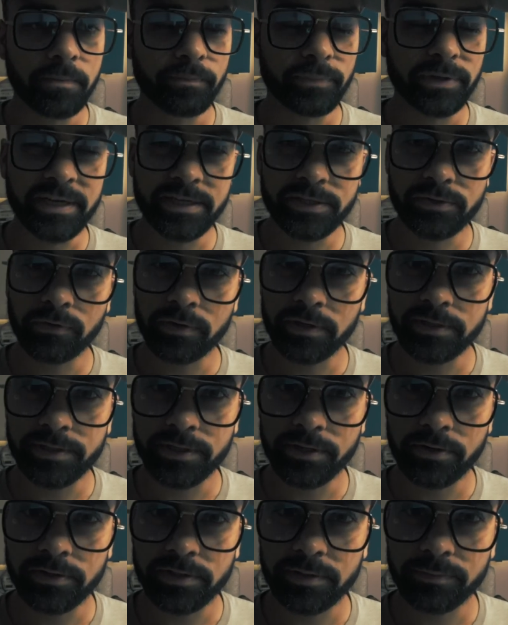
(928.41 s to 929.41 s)
Please do
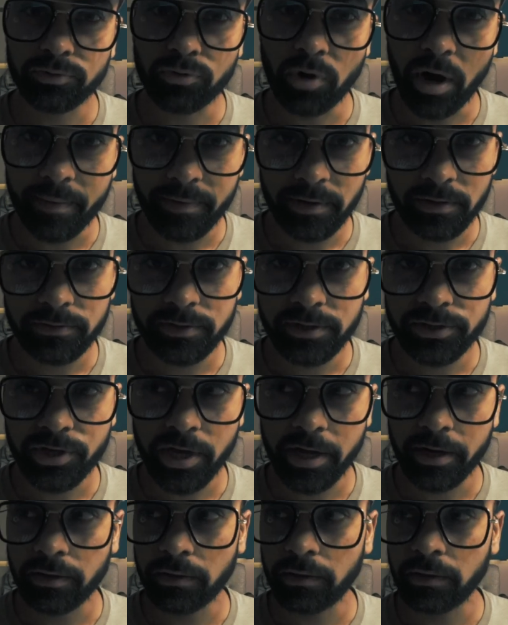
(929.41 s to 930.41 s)
consider subscribing to the
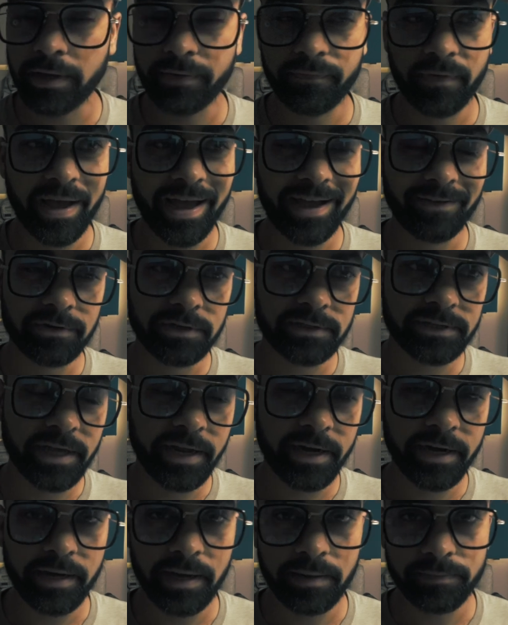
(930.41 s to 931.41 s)
channel. If I haven't
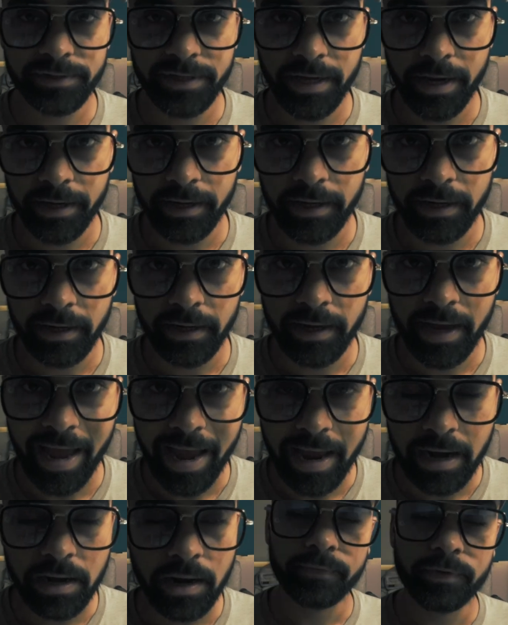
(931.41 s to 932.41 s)
said it, I'm saying it
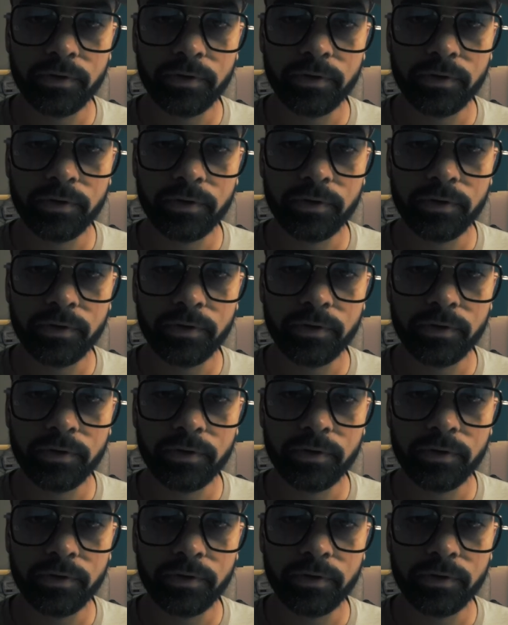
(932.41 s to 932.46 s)
again.